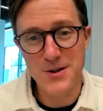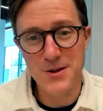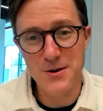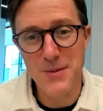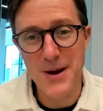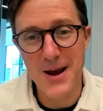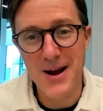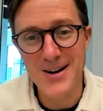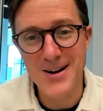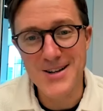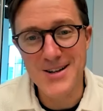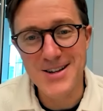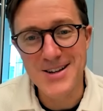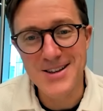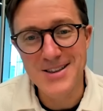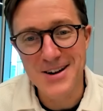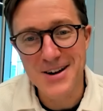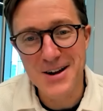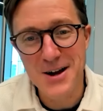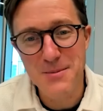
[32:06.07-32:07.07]
They're managing
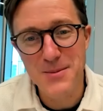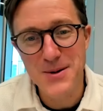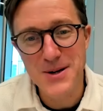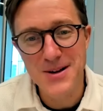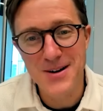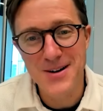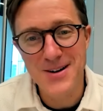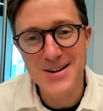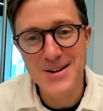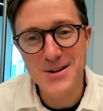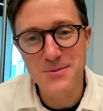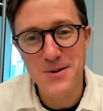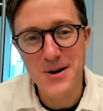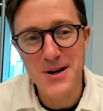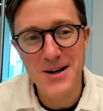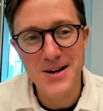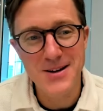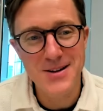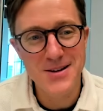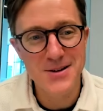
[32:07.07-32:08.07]
the company on its way
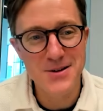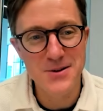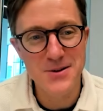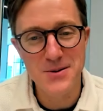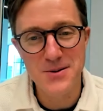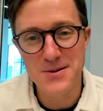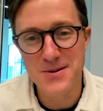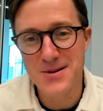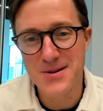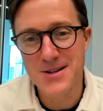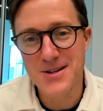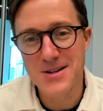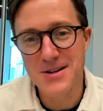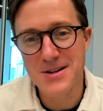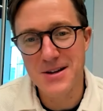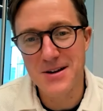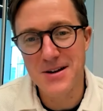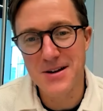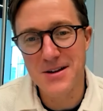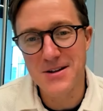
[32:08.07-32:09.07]
to its
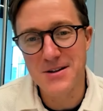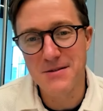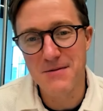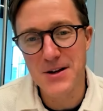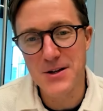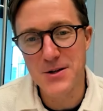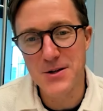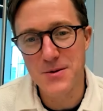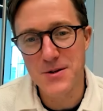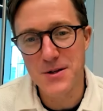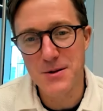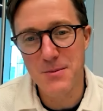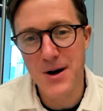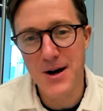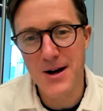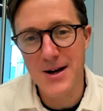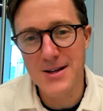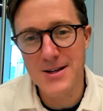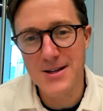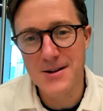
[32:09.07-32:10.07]
uh, its eventual
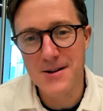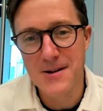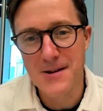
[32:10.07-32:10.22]
demise.